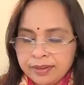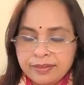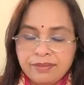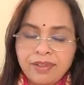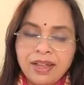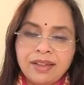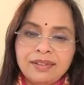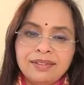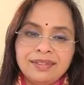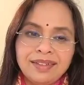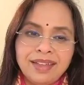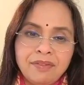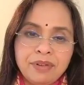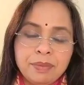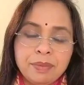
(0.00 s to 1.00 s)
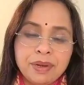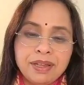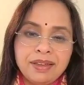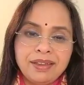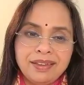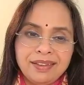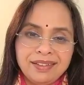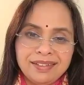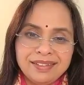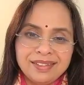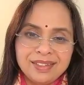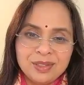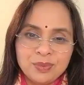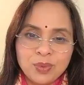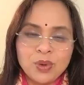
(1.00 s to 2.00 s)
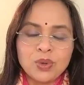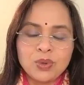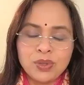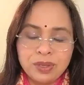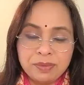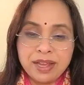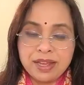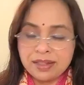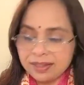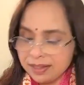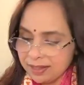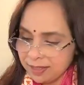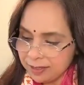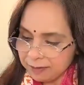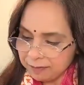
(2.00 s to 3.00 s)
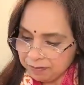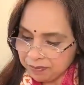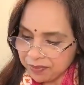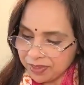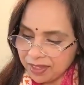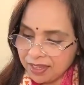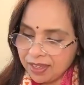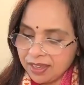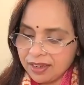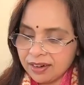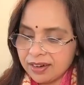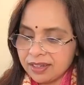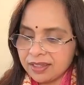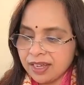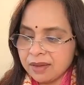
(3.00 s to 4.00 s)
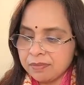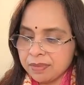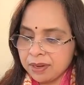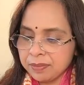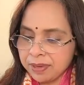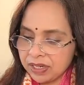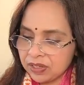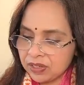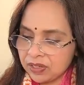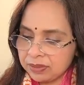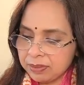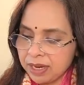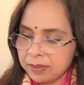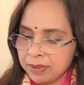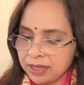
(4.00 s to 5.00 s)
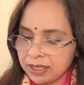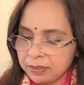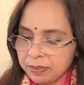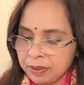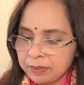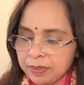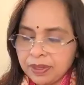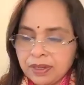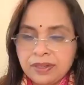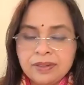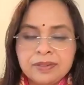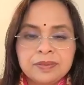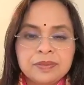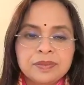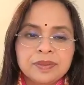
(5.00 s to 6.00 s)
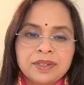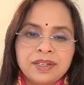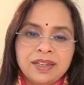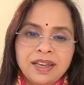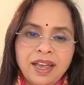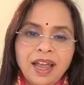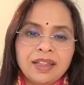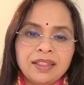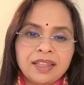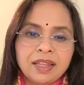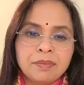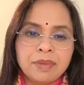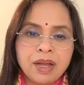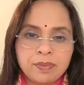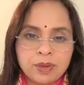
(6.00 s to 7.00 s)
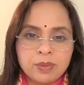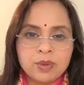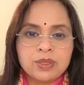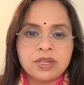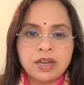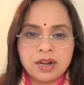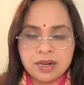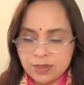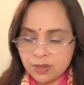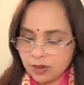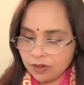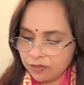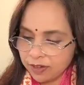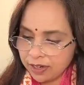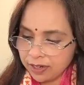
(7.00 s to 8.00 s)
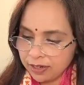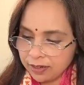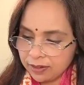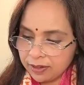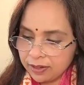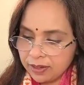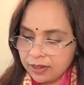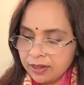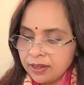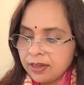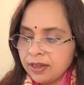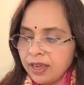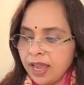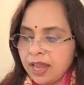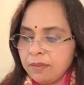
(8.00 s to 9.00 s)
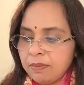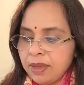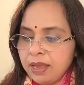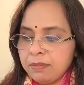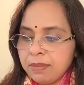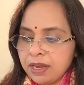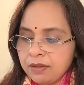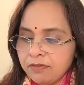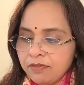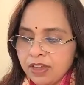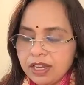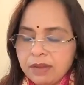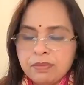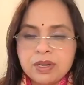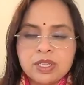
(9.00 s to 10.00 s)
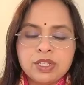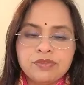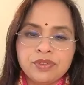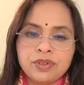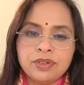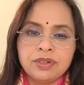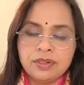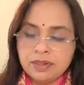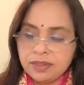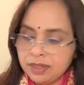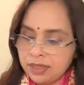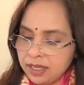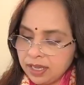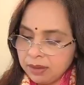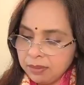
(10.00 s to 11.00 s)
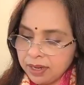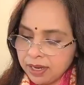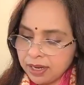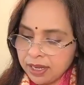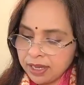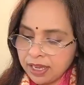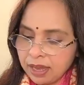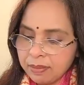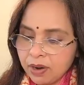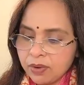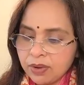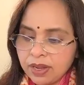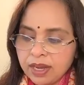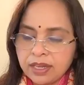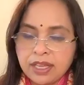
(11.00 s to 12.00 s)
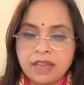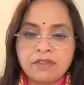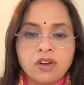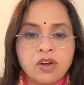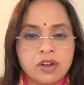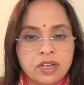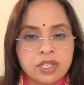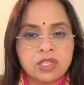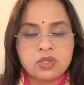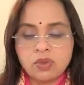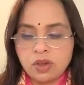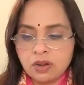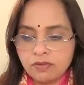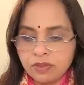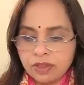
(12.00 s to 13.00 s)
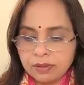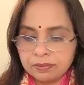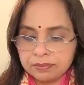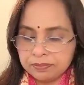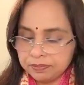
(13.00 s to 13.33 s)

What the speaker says: When everybody spoke to him like this, he heard the humble petition made by the people, and then Mahaprabhu's heart softened. And being very, very merciful, he immediately came out and gave audience to all of them.